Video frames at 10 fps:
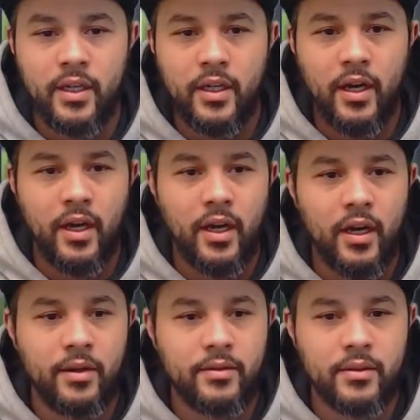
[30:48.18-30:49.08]
uh,
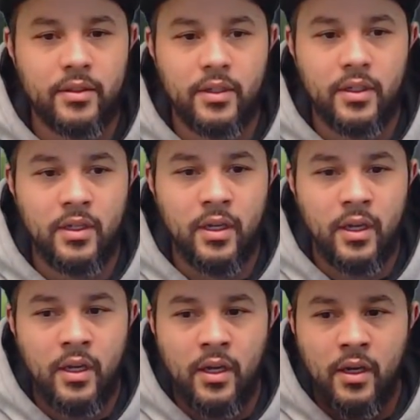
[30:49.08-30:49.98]

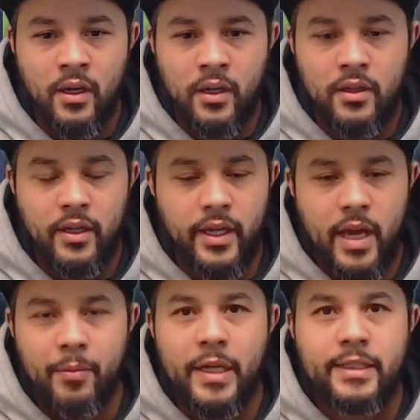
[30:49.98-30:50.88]
looking at
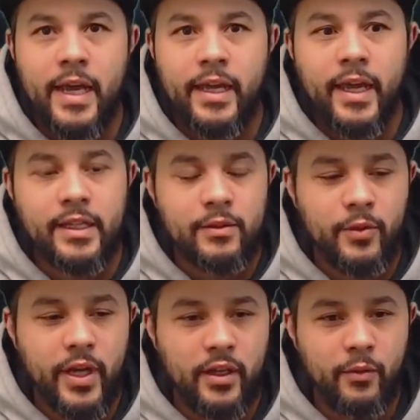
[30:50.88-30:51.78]
Benteke's and what
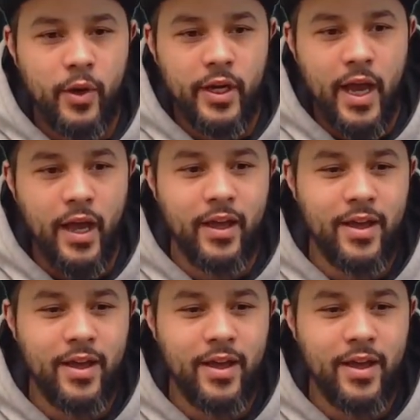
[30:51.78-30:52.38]
whatnot.